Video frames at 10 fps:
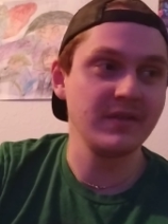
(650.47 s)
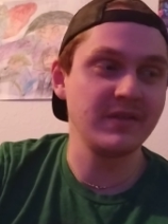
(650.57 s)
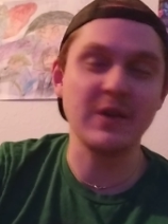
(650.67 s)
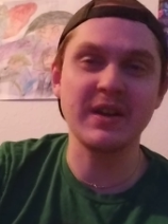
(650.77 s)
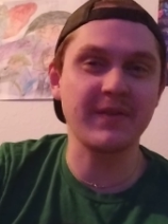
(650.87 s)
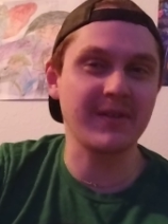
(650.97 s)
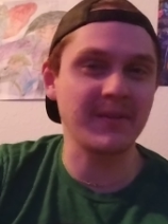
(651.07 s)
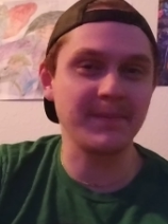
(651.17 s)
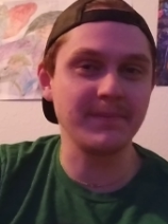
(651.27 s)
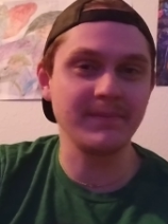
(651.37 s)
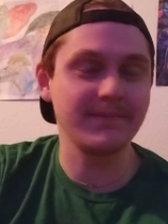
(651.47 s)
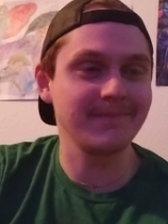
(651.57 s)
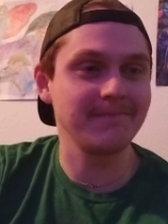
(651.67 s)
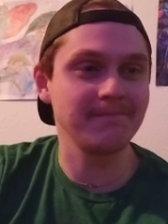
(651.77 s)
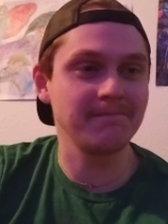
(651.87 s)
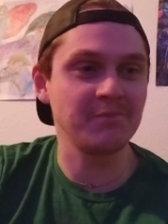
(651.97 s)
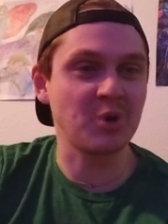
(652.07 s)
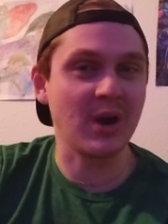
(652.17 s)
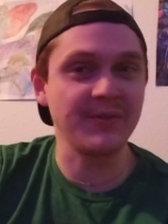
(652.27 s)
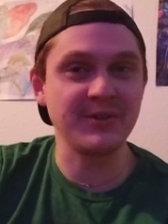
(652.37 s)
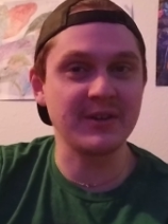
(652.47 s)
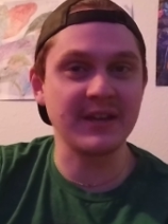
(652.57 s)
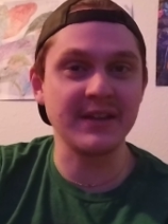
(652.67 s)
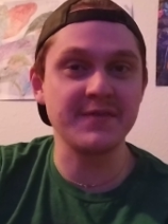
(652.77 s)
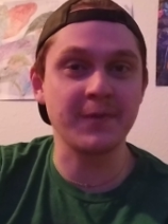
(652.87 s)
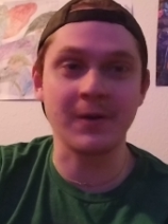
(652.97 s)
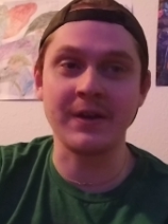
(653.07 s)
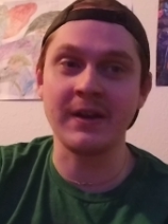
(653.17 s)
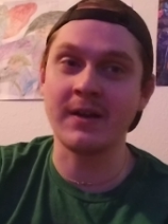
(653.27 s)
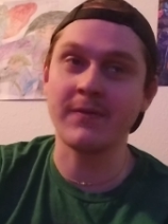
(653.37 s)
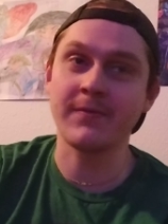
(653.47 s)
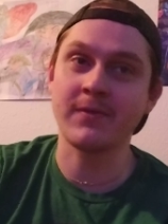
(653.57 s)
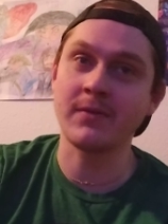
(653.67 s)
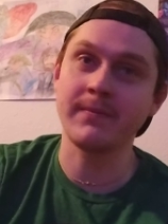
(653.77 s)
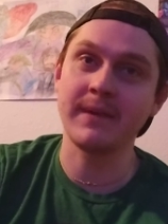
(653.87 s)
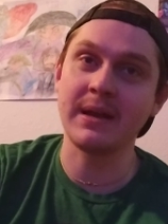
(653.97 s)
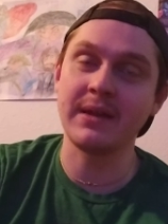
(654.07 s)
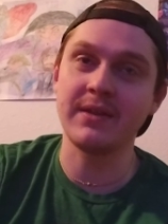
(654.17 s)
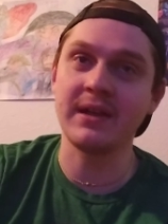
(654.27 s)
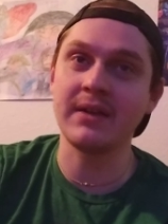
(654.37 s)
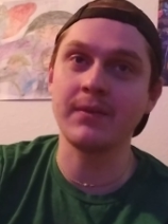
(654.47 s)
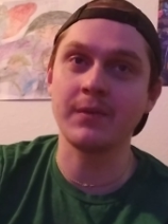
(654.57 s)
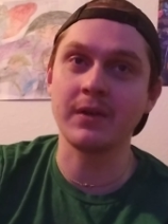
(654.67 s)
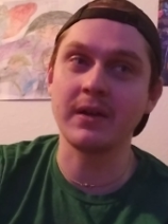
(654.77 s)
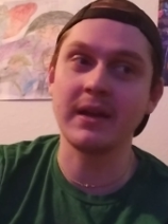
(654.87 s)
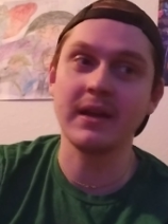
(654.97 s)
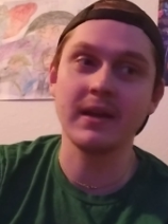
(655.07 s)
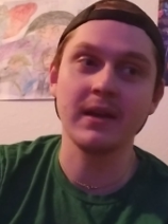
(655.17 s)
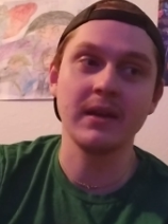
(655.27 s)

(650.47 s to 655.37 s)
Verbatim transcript: Don't ever ground your kids for a year for anything, really.